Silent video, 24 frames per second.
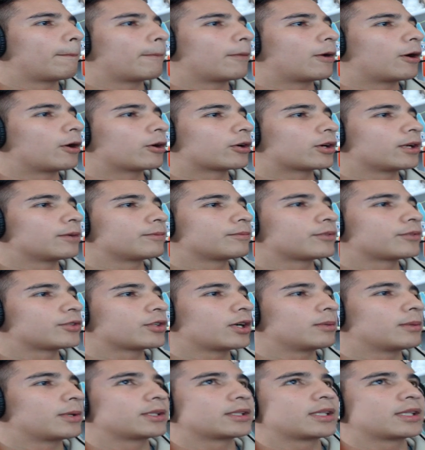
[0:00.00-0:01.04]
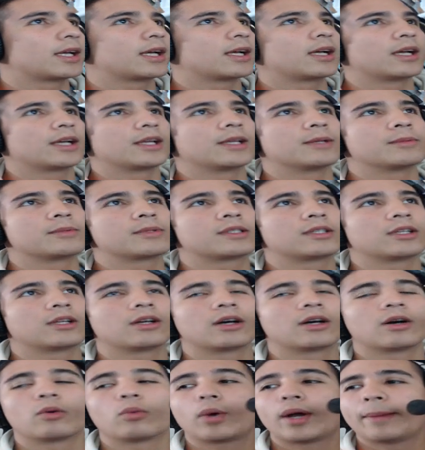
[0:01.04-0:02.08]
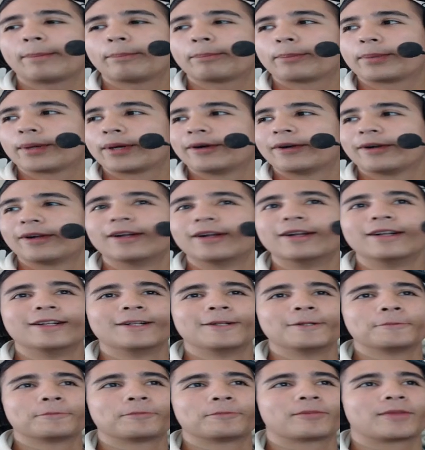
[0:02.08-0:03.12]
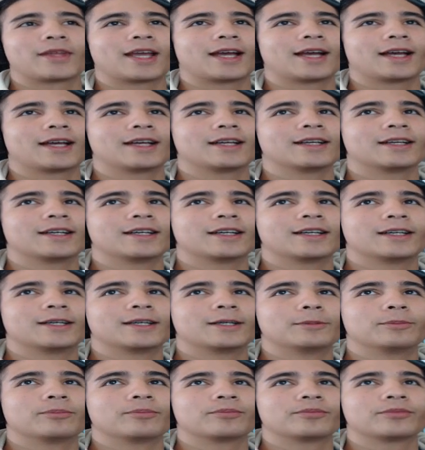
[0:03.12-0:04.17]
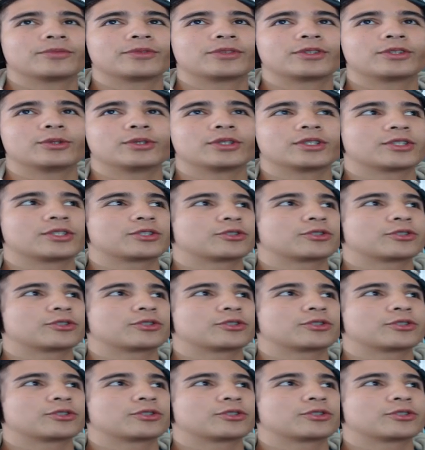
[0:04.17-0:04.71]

Okay, sorry about that. I am still a white belt at doing the